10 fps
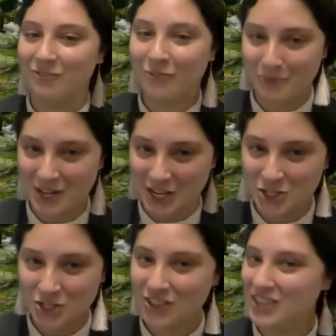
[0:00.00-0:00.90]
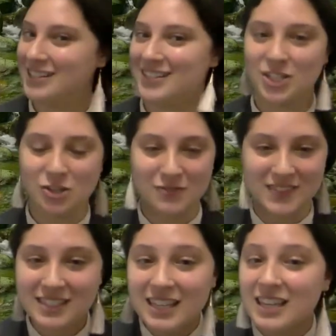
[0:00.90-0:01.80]
from nature, things that you
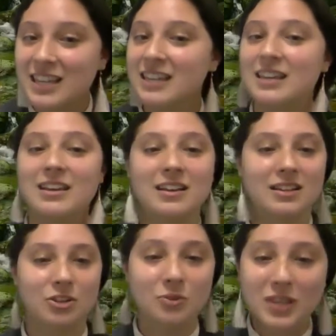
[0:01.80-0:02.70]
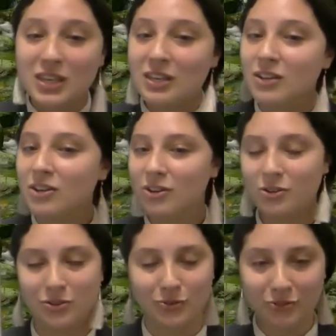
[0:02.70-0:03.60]
see, you hear,
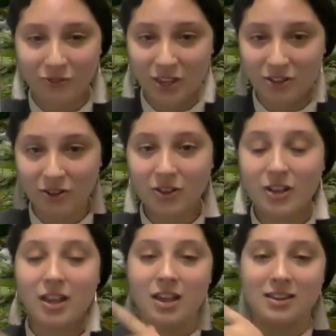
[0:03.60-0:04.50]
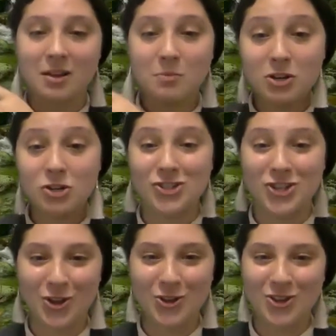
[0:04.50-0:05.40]
you feel, and I'm gonna
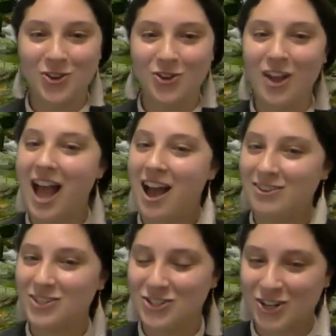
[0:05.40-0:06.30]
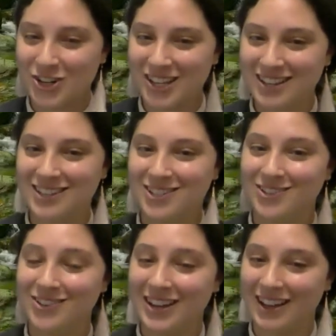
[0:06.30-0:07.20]
show you how to turn it into
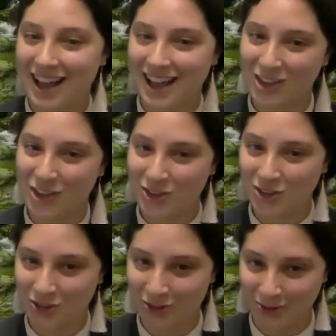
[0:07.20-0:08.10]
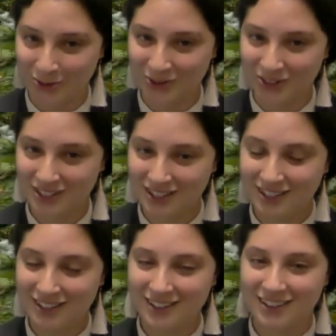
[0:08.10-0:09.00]
a haiku.
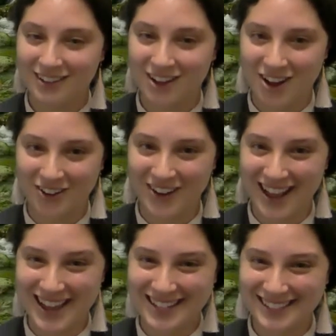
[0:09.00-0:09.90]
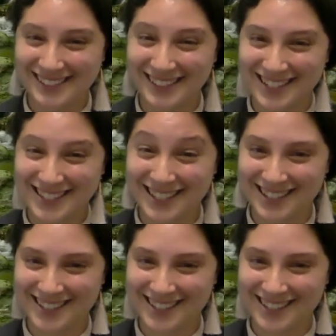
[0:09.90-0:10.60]
All right, let's get